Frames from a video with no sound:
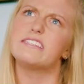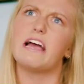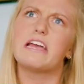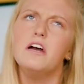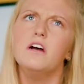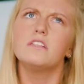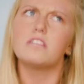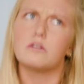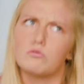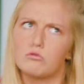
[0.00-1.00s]
It's like
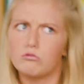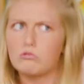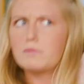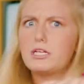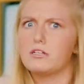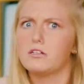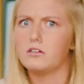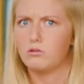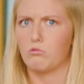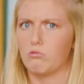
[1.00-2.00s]
ribbit,
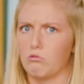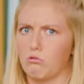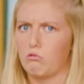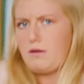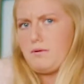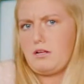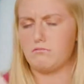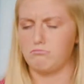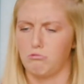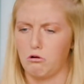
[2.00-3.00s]
ribbit,
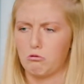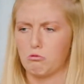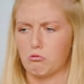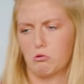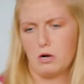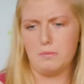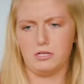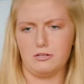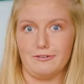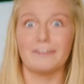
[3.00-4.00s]
ribbit.